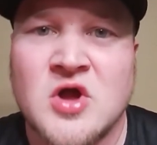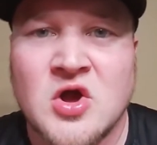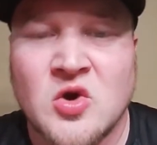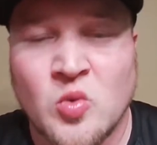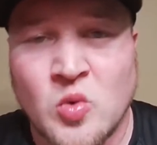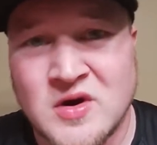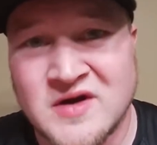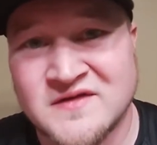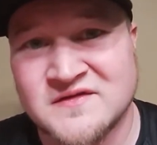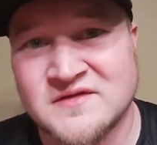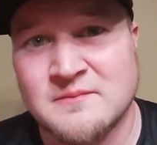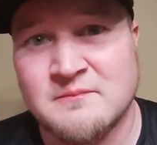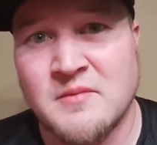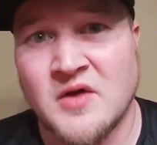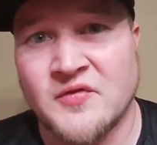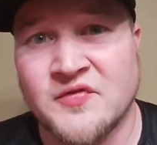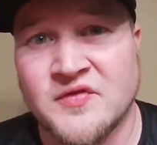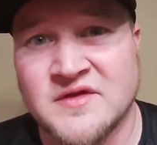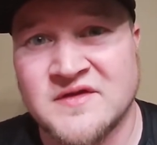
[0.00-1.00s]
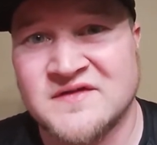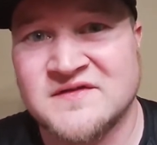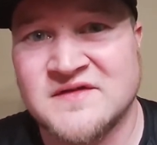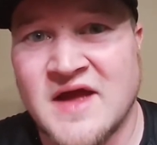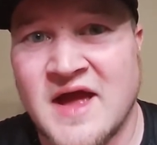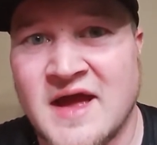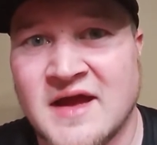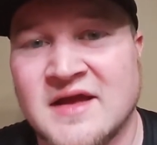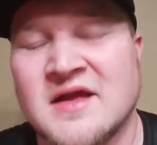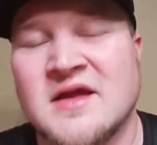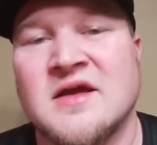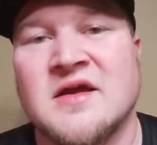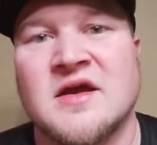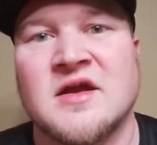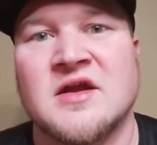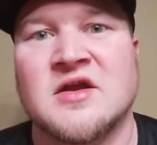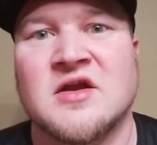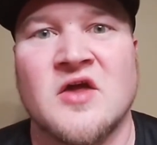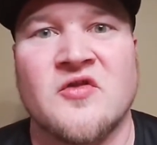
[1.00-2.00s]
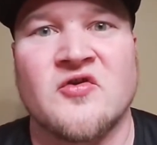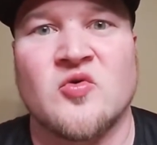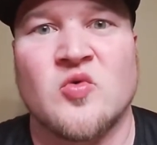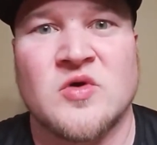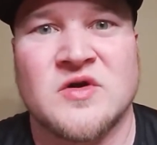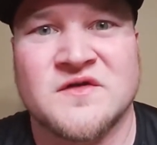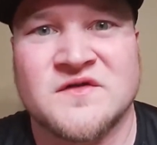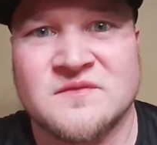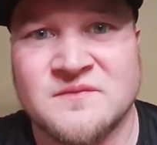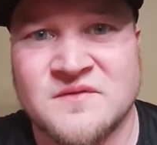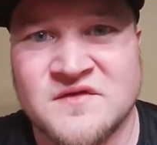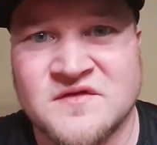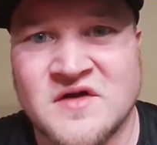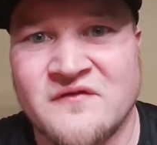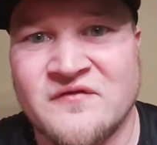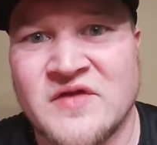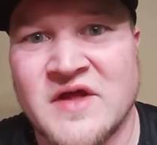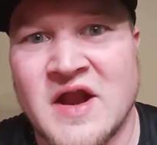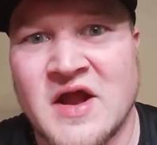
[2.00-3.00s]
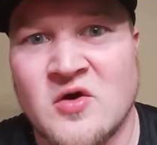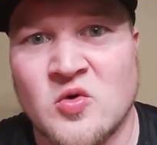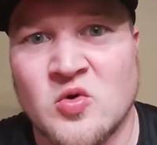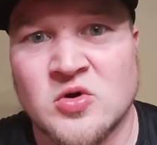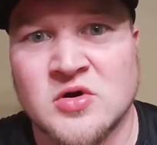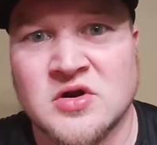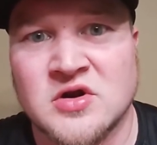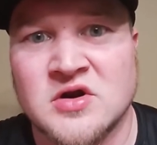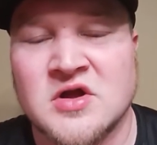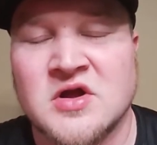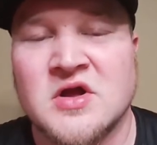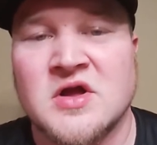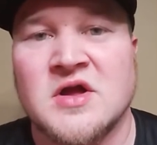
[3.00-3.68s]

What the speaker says: One is the monthly sack, and another one is some stuff that I ordered.